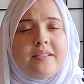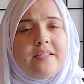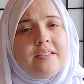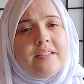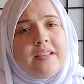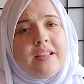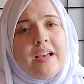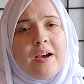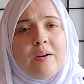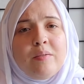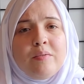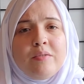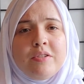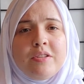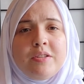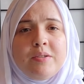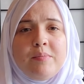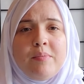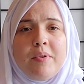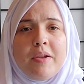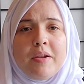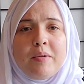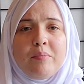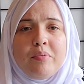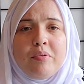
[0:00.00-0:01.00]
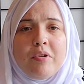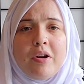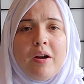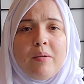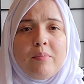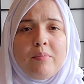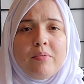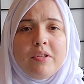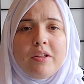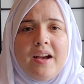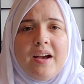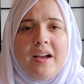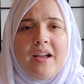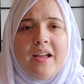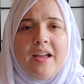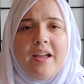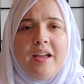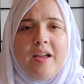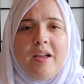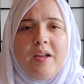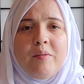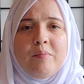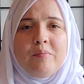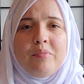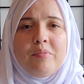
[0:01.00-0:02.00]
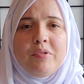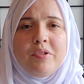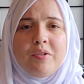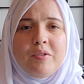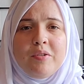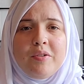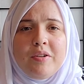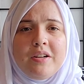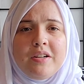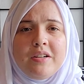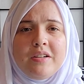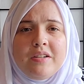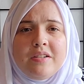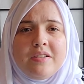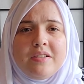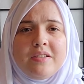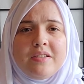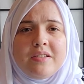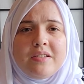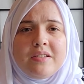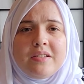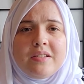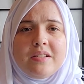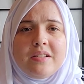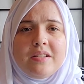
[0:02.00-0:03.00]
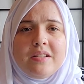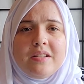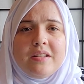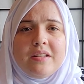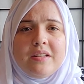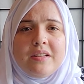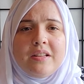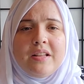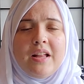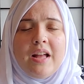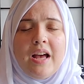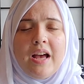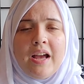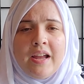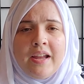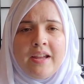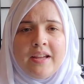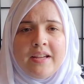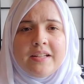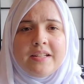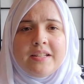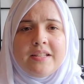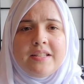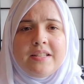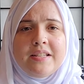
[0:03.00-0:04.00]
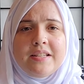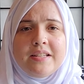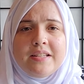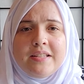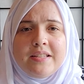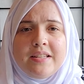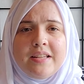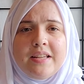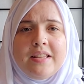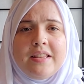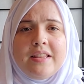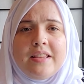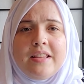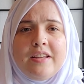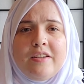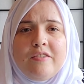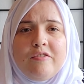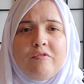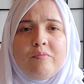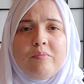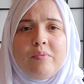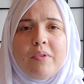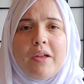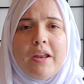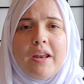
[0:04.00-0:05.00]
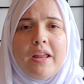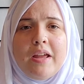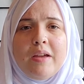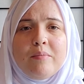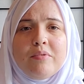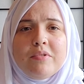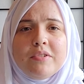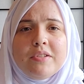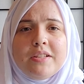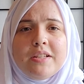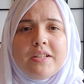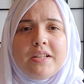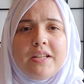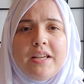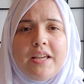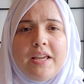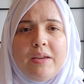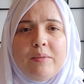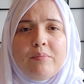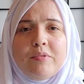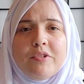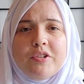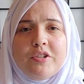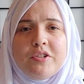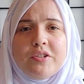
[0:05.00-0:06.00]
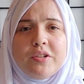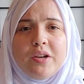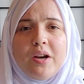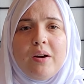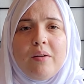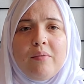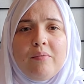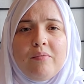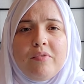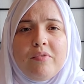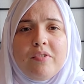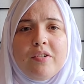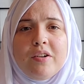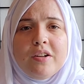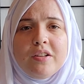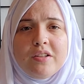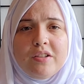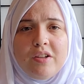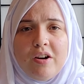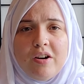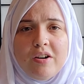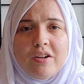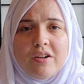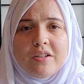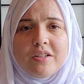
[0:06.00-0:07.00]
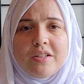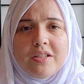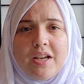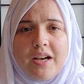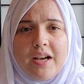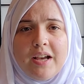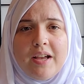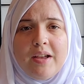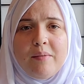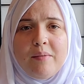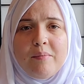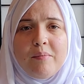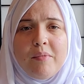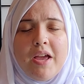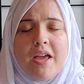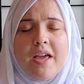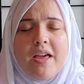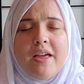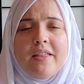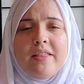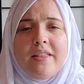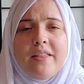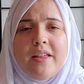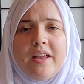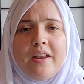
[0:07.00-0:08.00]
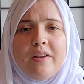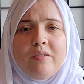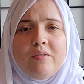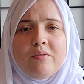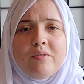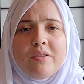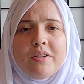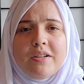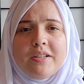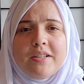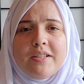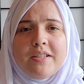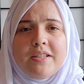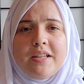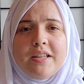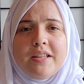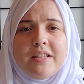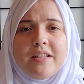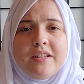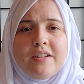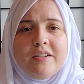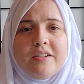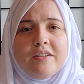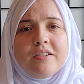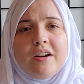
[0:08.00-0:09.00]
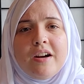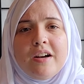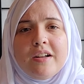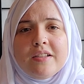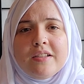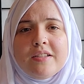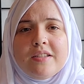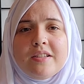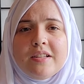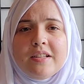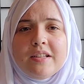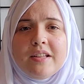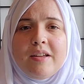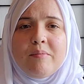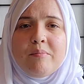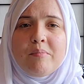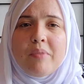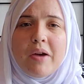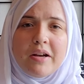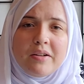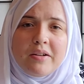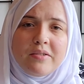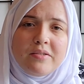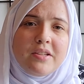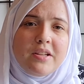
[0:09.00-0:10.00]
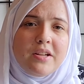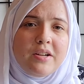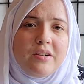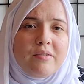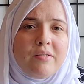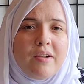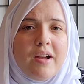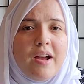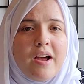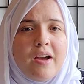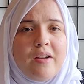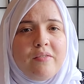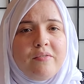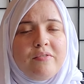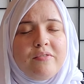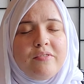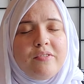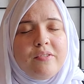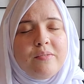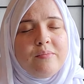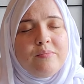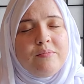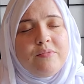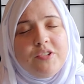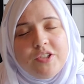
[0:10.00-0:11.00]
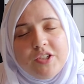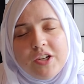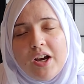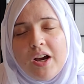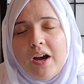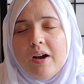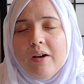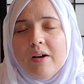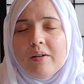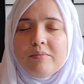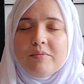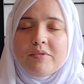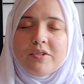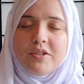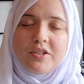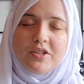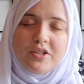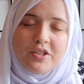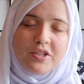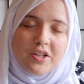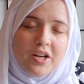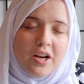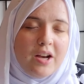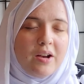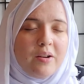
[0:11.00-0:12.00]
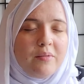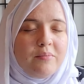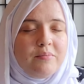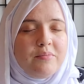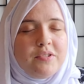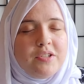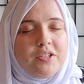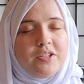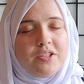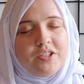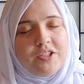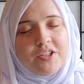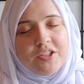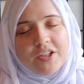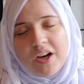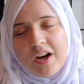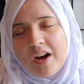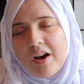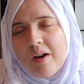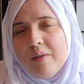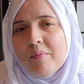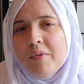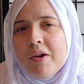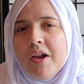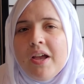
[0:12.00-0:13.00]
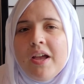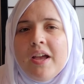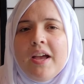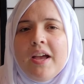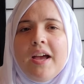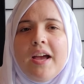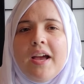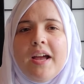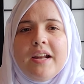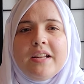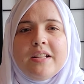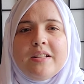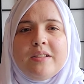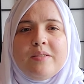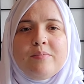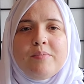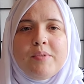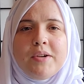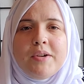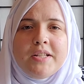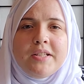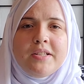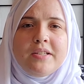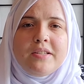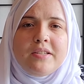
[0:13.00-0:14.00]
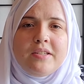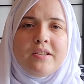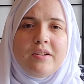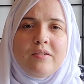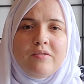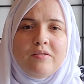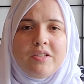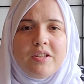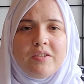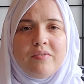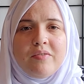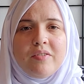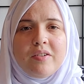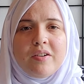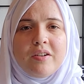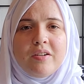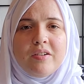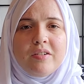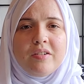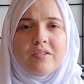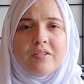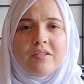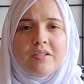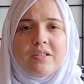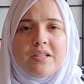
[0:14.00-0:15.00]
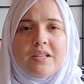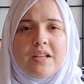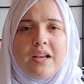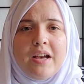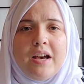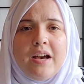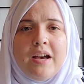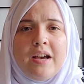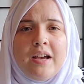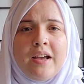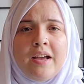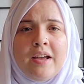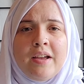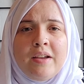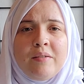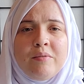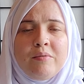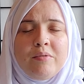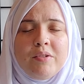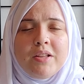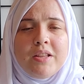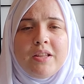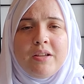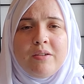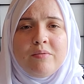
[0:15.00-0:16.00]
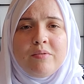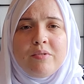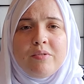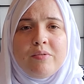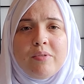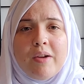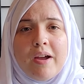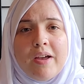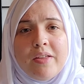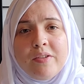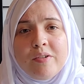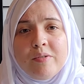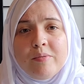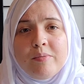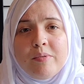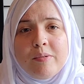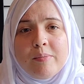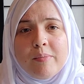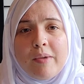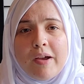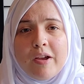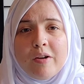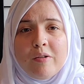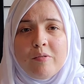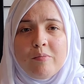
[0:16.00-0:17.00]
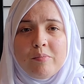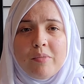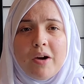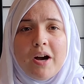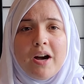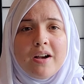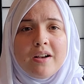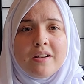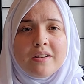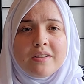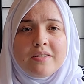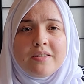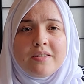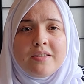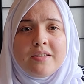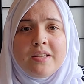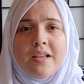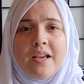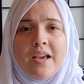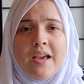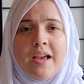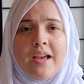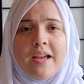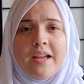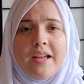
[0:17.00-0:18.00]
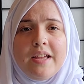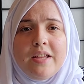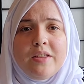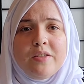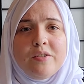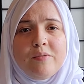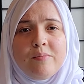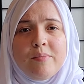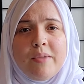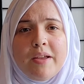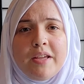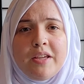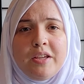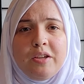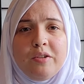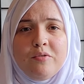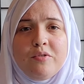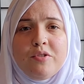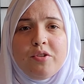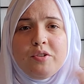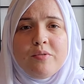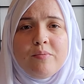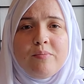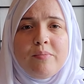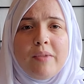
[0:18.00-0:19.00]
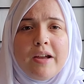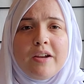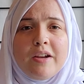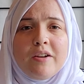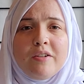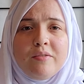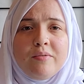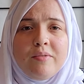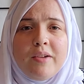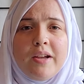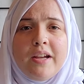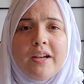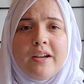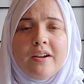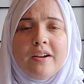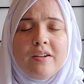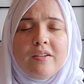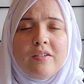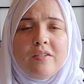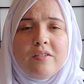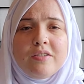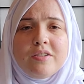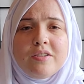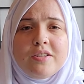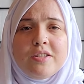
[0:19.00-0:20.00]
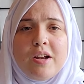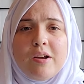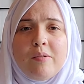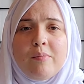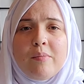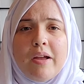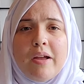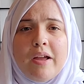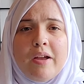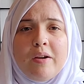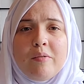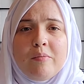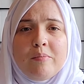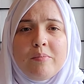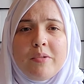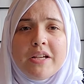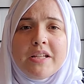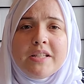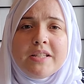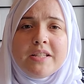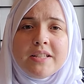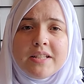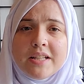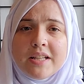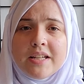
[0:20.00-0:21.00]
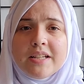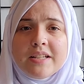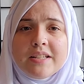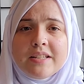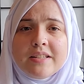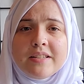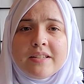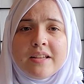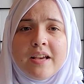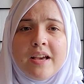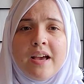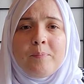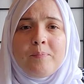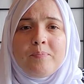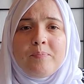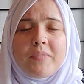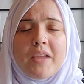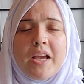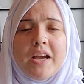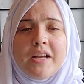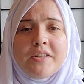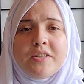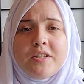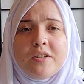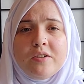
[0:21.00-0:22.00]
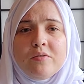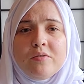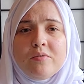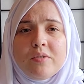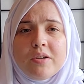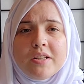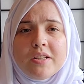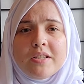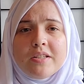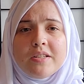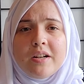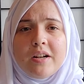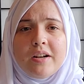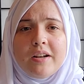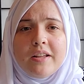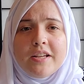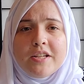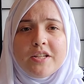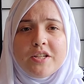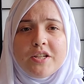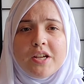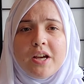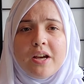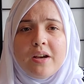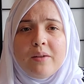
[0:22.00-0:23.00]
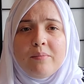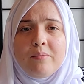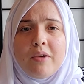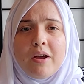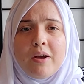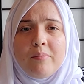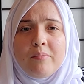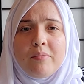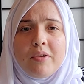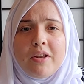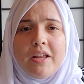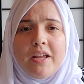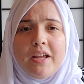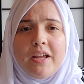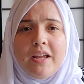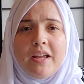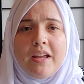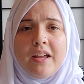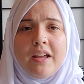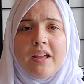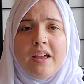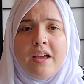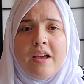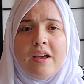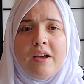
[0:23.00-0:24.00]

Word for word: That was a big problem. Employers like to see that you've been able to keep a job for a long time. They don't want to see that you're constantly bouncing around from job to job to job. And it's been so difficult. I really would rather be my own boss, either make YouTube my career or start my own business. I do want to start a hijab company,